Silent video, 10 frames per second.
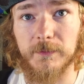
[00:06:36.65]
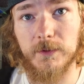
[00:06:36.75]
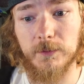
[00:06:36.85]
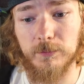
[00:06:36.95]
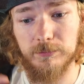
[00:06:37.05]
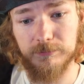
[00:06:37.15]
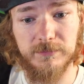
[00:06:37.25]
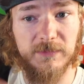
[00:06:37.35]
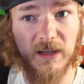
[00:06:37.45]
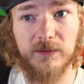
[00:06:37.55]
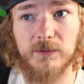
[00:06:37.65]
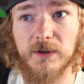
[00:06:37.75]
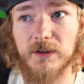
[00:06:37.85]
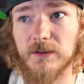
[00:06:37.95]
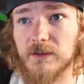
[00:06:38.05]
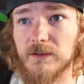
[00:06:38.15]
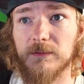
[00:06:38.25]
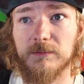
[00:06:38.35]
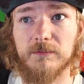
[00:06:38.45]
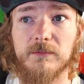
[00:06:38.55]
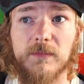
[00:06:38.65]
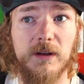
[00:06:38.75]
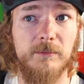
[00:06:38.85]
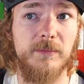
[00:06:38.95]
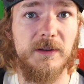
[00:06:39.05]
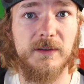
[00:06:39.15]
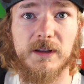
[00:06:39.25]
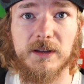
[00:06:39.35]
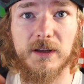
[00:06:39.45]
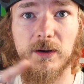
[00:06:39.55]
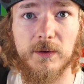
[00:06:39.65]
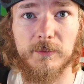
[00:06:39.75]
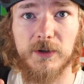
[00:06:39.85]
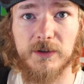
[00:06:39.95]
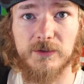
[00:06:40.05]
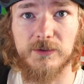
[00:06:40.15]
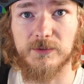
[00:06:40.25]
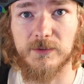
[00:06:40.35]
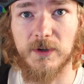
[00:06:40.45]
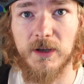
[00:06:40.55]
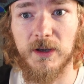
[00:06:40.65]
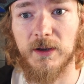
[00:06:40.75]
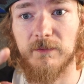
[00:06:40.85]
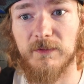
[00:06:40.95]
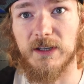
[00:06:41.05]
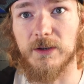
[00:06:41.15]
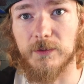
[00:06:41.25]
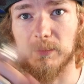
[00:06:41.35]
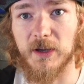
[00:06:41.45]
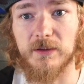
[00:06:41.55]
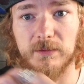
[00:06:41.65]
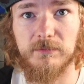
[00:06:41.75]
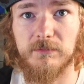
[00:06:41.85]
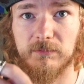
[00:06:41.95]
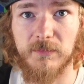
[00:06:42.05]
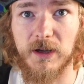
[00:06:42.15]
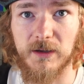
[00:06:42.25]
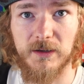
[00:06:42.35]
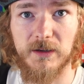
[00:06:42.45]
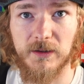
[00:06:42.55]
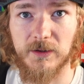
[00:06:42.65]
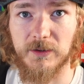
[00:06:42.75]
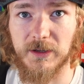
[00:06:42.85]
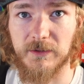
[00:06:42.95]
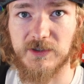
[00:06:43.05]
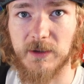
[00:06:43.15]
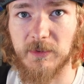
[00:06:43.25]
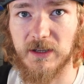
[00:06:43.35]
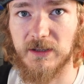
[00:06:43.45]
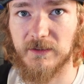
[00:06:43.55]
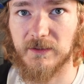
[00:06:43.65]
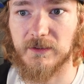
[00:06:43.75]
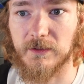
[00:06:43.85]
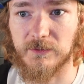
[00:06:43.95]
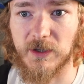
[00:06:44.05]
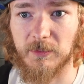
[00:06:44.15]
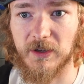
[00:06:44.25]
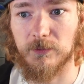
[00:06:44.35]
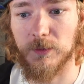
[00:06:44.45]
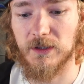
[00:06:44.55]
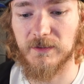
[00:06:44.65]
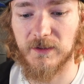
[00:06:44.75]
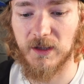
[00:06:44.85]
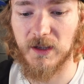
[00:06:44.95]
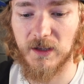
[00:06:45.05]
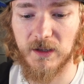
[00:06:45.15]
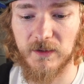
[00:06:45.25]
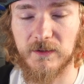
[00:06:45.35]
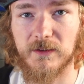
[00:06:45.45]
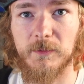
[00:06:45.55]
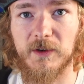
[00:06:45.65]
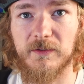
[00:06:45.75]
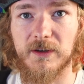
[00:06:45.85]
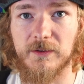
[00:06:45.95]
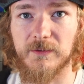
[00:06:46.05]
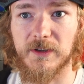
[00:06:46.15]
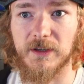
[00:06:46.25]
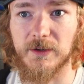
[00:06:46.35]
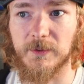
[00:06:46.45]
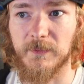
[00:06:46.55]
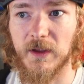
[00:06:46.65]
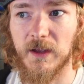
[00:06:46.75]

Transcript: So next one, basically now I'm gonna do videos about my learning of Japanese, so Japanese weeks, and some invaders video.